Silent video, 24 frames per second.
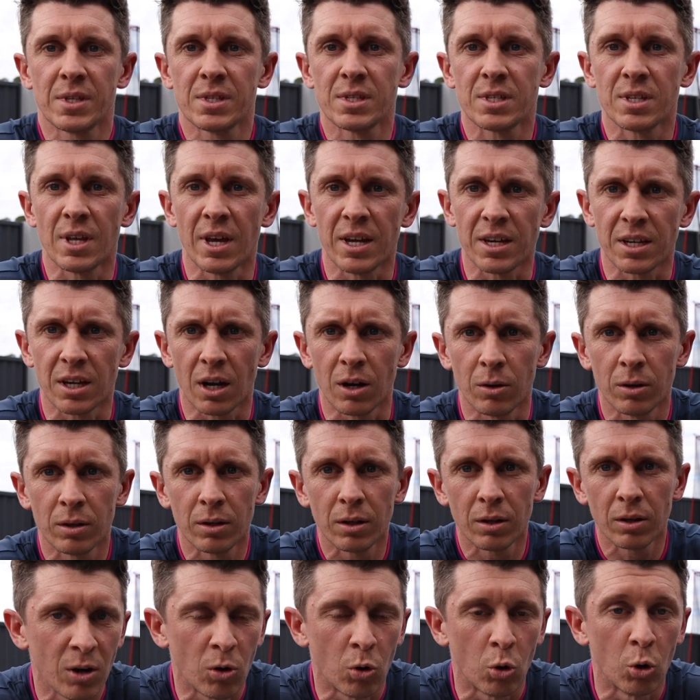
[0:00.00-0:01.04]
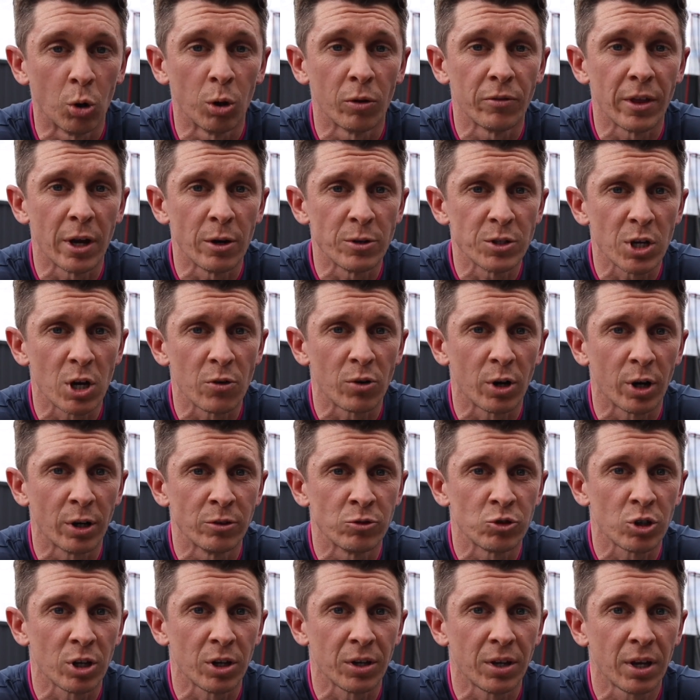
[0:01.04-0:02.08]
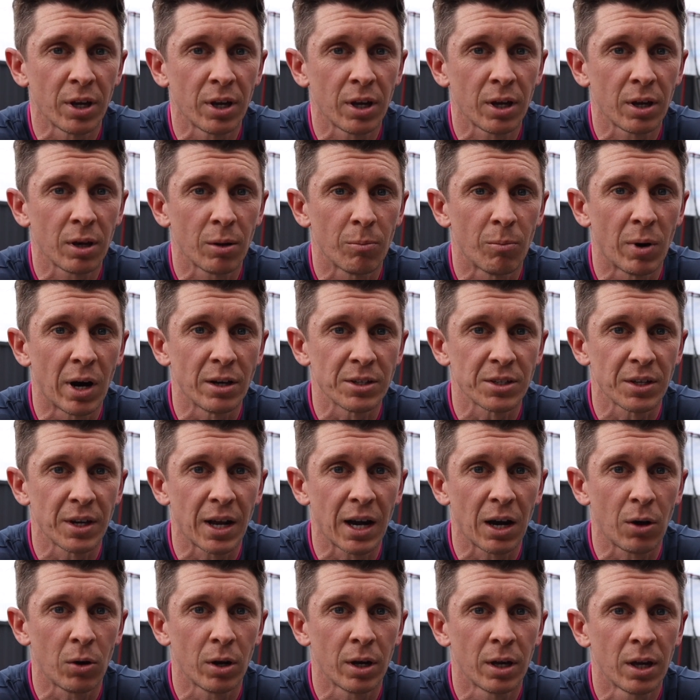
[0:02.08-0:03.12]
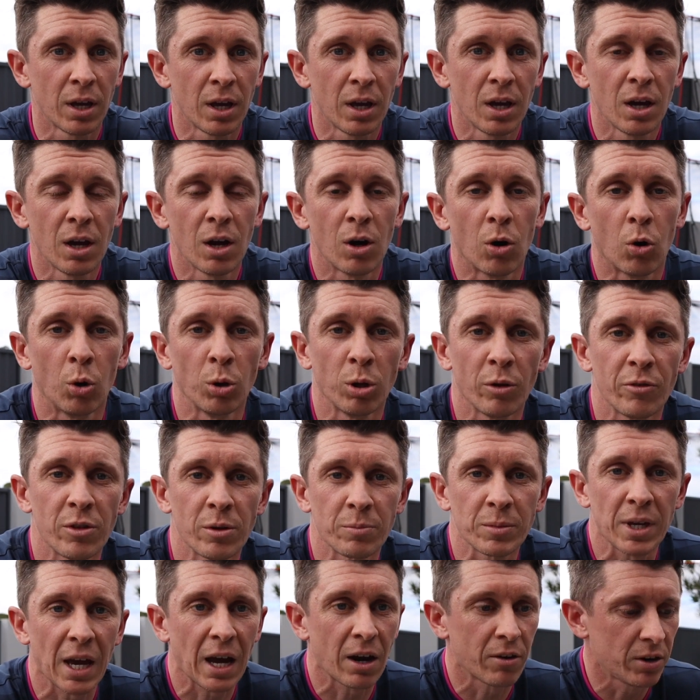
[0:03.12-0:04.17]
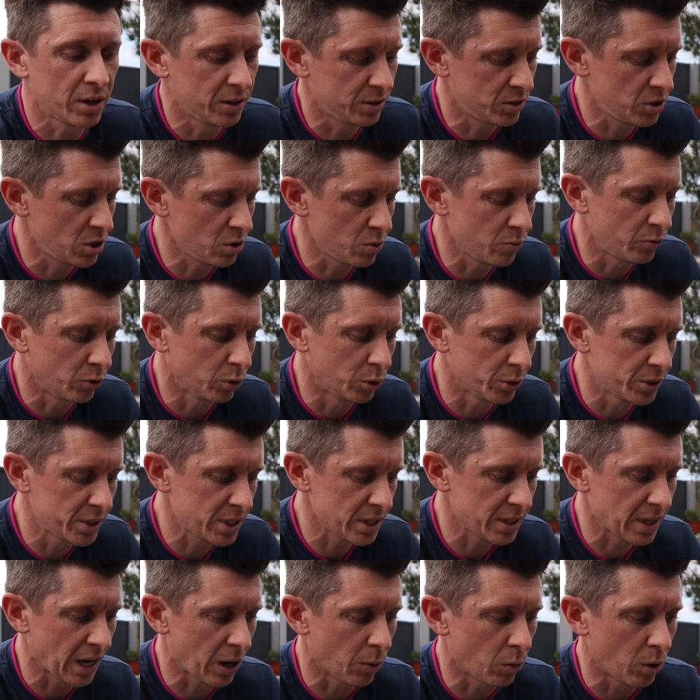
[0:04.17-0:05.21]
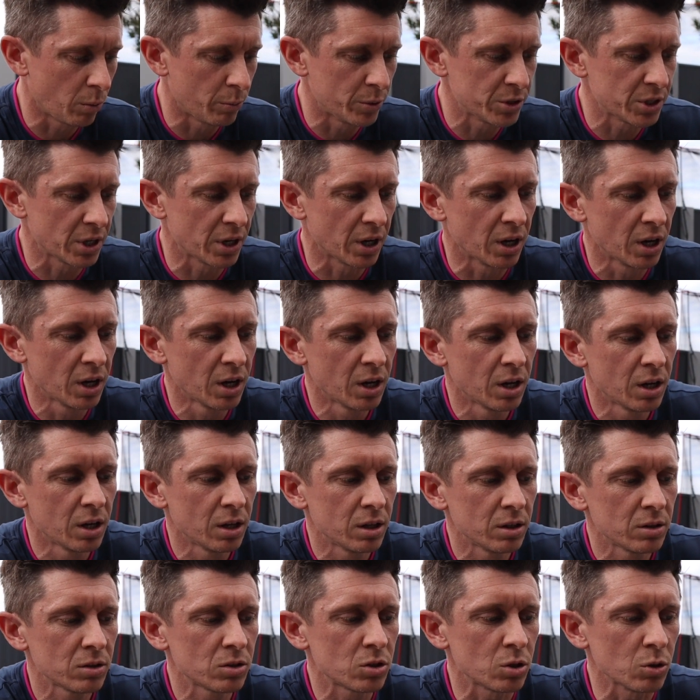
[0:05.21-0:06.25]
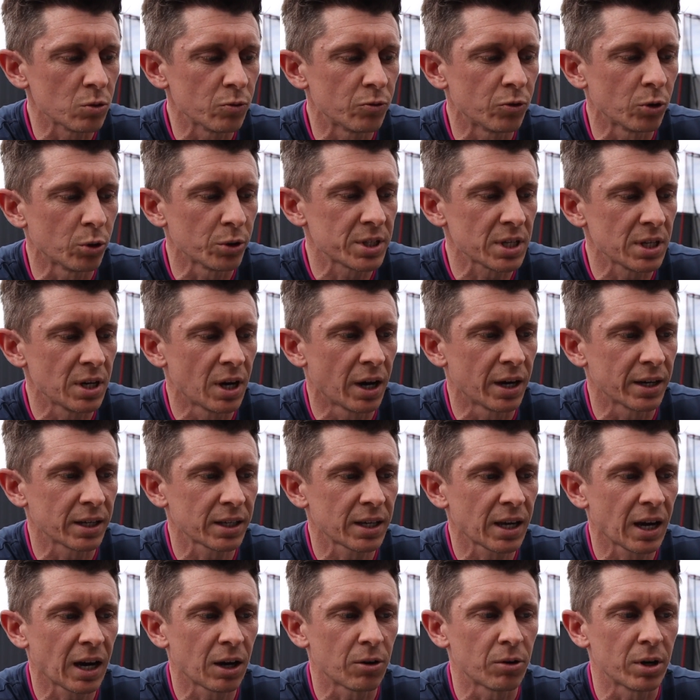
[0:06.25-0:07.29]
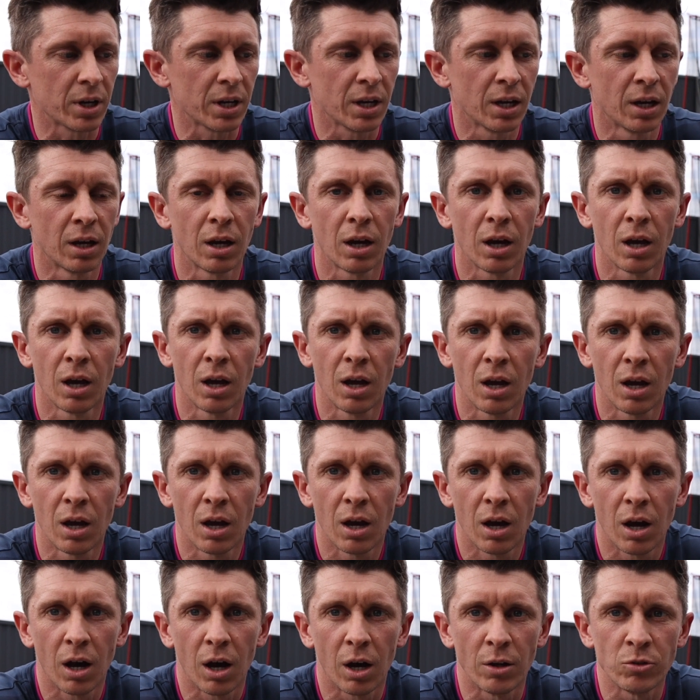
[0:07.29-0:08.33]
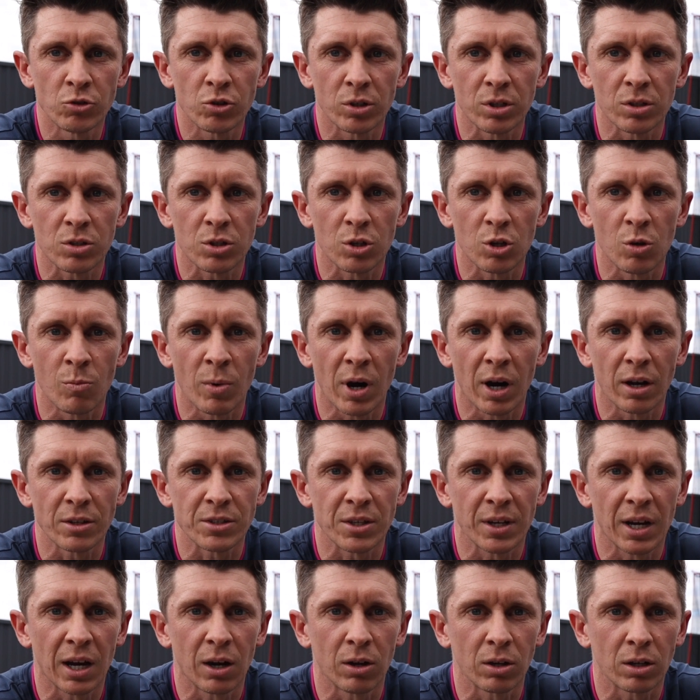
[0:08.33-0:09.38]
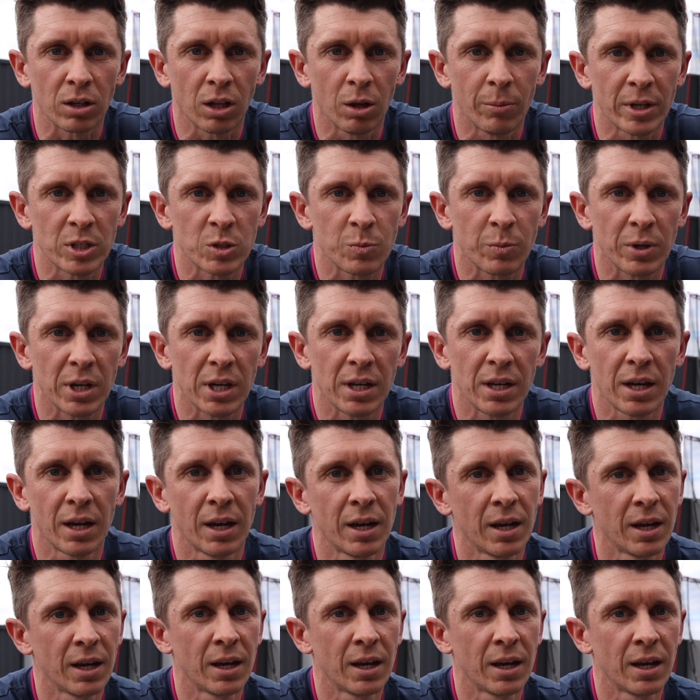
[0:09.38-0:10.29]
So there you go. All of those over 100 miles an hour, all of them carrying 240. That one was a 249 carry, 102 miles an hour clubhead speed.